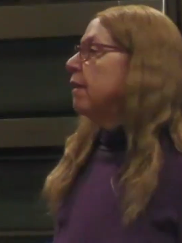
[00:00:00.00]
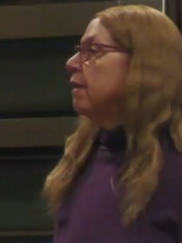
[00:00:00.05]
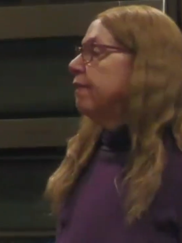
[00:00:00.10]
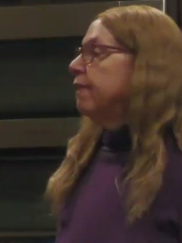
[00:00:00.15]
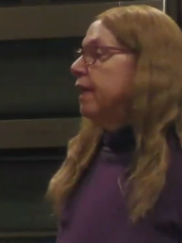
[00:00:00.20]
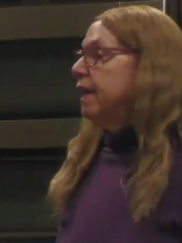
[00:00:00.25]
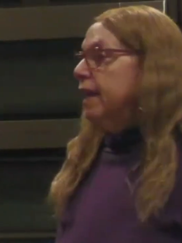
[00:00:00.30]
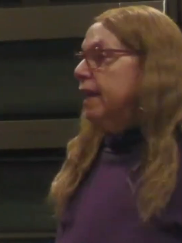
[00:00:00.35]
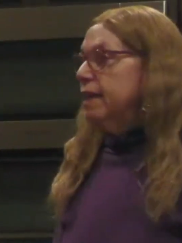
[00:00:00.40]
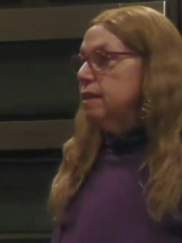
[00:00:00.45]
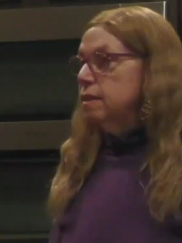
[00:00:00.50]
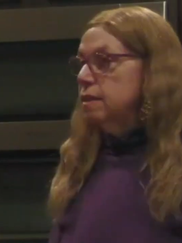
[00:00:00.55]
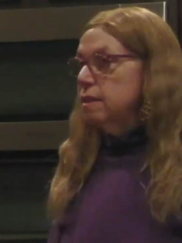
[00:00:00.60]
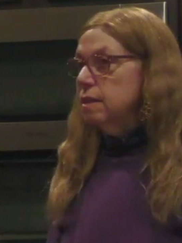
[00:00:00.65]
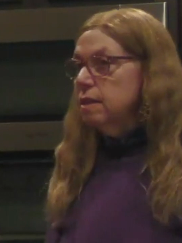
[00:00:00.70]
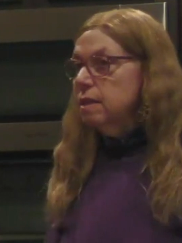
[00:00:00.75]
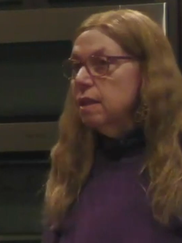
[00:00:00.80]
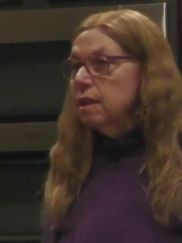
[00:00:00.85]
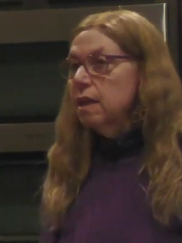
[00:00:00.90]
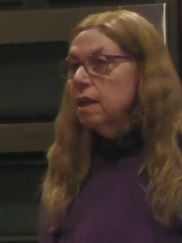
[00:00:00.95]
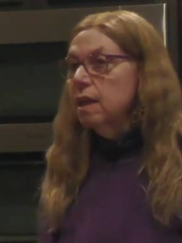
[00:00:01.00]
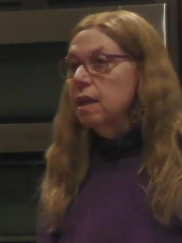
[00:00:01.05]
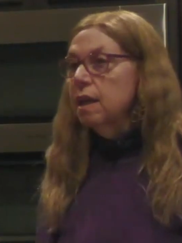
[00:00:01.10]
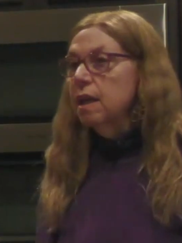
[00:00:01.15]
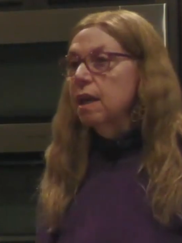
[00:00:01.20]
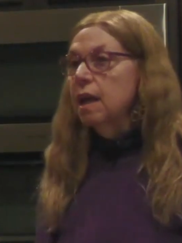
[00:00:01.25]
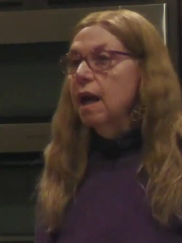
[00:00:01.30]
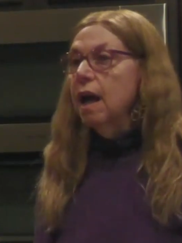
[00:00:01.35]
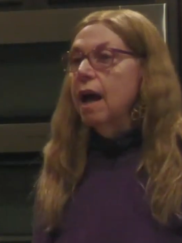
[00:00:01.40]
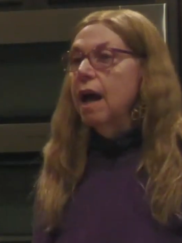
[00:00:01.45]
They get
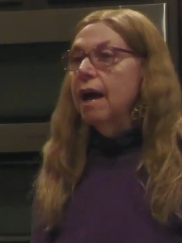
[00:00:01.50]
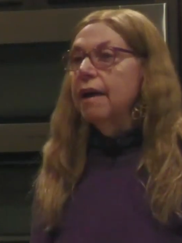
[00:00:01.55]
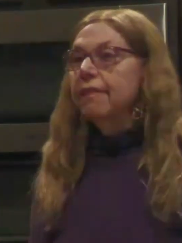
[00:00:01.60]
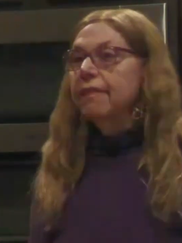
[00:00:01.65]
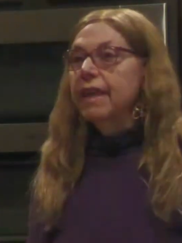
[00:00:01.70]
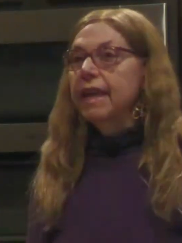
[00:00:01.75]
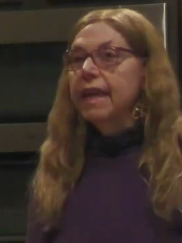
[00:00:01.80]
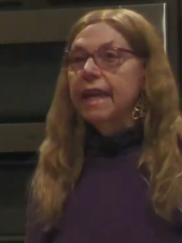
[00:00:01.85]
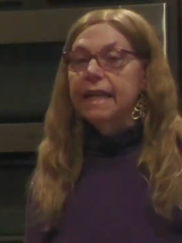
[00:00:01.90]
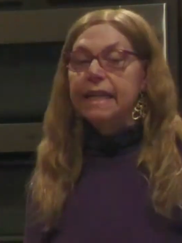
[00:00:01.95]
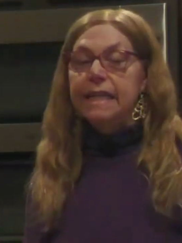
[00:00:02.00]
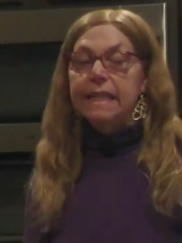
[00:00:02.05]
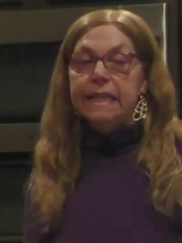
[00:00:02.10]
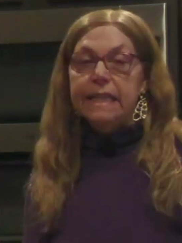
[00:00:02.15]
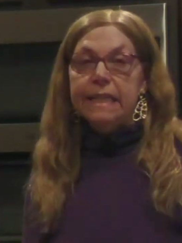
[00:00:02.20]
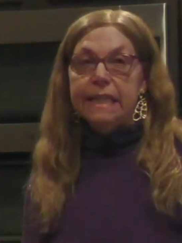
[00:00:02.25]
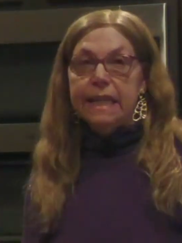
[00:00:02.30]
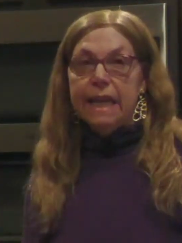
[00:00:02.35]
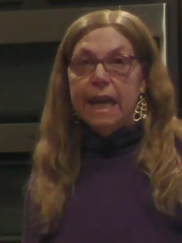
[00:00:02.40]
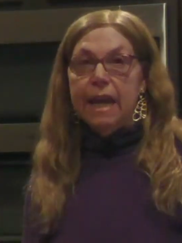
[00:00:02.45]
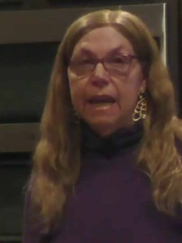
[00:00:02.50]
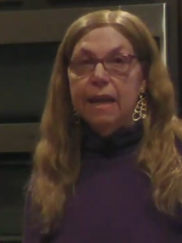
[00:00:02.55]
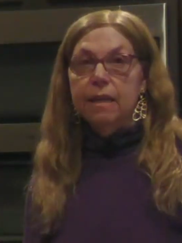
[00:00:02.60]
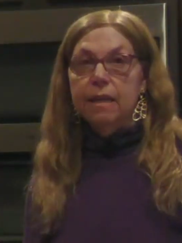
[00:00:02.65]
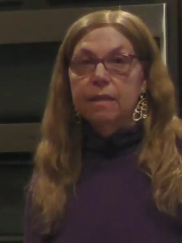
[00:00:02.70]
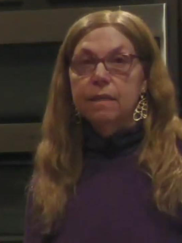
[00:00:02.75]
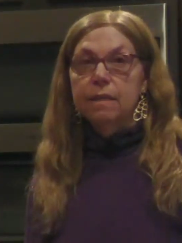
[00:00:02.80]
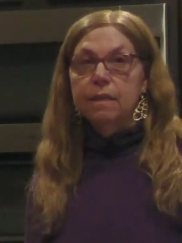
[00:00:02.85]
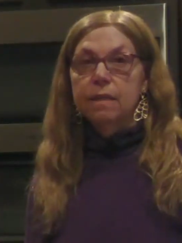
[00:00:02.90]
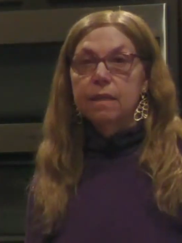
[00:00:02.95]
sticky, they get
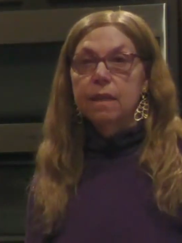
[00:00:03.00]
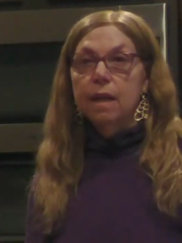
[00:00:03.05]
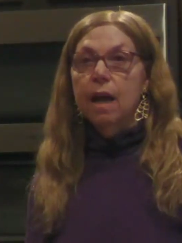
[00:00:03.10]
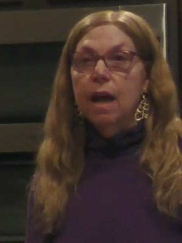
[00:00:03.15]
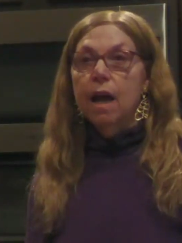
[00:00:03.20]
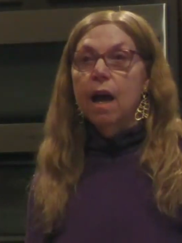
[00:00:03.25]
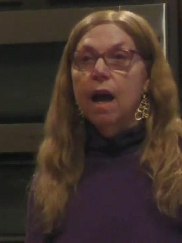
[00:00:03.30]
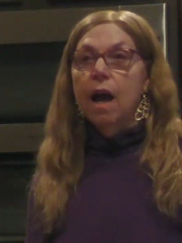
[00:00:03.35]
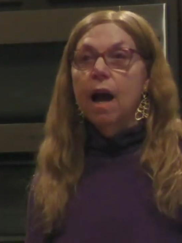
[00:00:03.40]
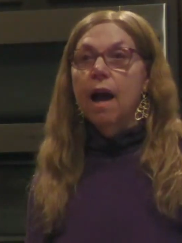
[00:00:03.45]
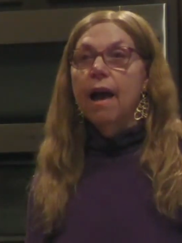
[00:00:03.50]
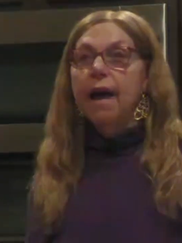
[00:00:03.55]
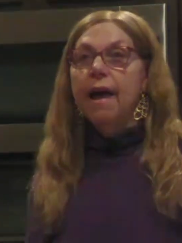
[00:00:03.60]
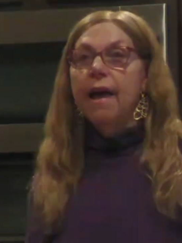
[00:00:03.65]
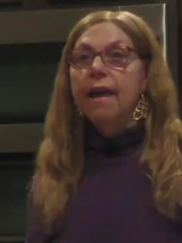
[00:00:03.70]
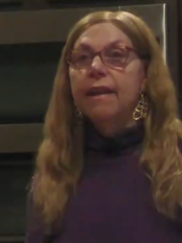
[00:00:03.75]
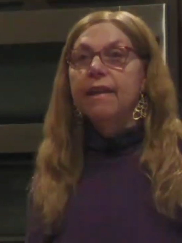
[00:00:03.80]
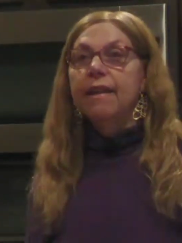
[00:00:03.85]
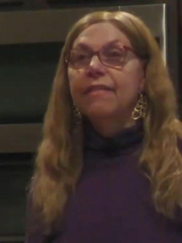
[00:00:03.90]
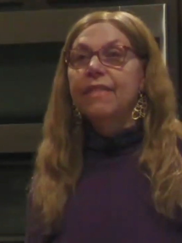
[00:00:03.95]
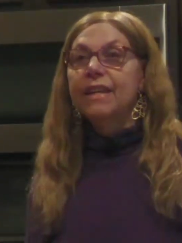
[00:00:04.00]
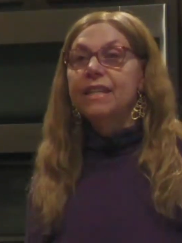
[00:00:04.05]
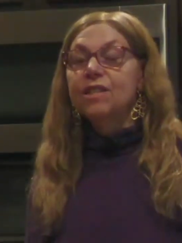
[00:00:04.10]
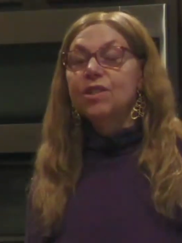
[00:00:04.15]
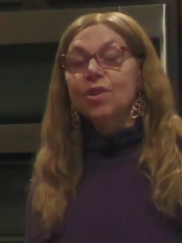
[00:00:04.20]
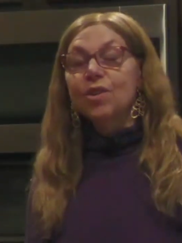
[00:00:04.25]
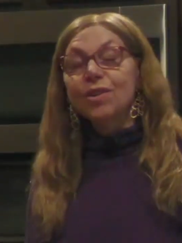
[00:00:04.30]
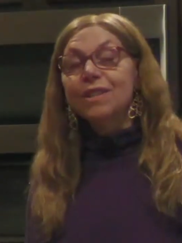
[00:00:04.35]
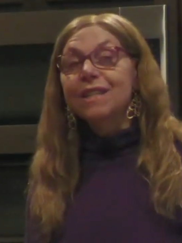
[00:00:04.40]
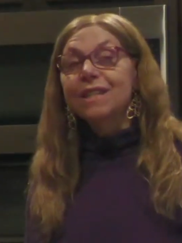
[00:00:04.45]
stained, and they
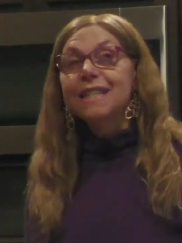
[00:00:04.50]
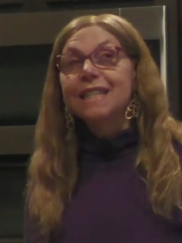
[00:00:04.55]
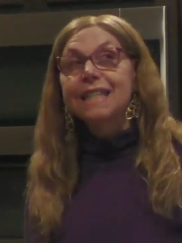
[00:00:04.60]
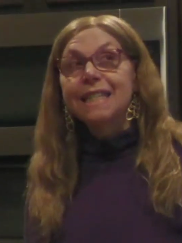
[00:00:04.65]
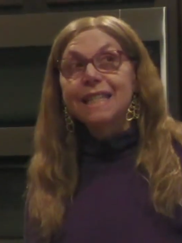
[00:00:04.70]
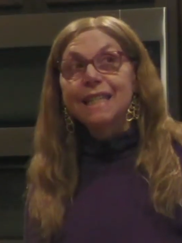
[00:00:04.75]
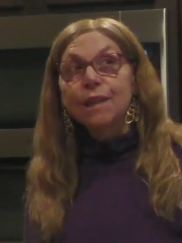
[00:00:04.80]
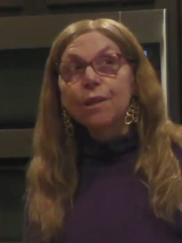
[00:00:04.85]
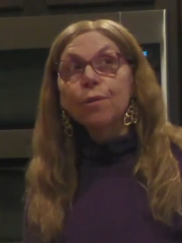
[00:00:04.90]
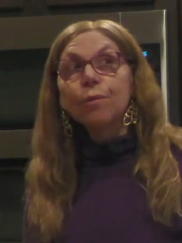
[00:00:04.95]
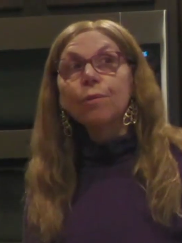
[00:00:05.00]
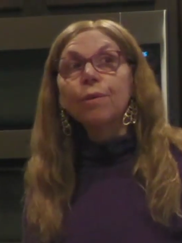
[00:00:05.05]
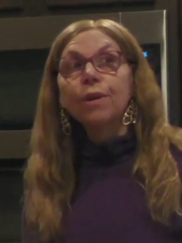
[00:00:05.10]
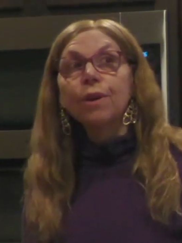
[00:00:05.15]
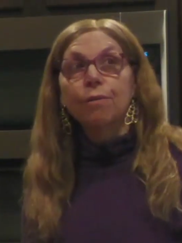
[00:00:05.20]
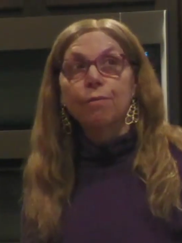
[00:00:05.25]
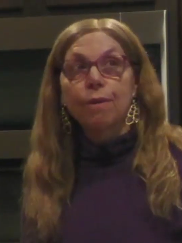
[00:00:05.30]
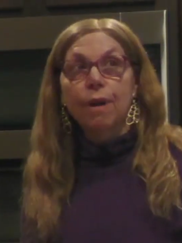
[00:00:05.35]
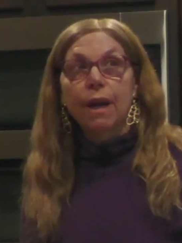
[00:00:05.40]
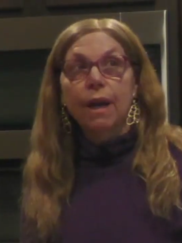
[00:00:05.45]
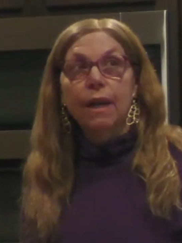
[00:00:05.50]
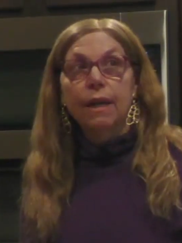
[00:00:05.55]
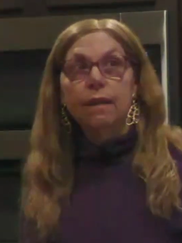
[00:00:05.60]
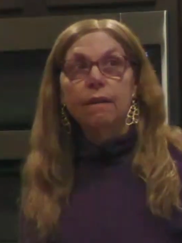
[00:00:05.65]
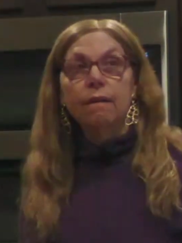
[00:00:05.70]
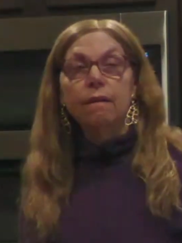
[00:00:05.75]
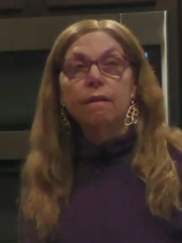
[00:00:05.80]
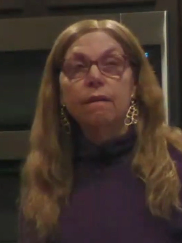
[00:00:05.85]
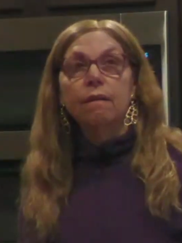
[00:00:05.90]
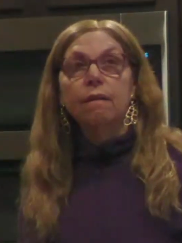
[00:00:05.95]
start to
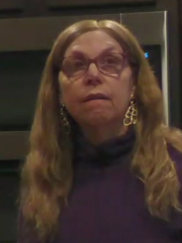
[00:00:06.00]
deteriorate.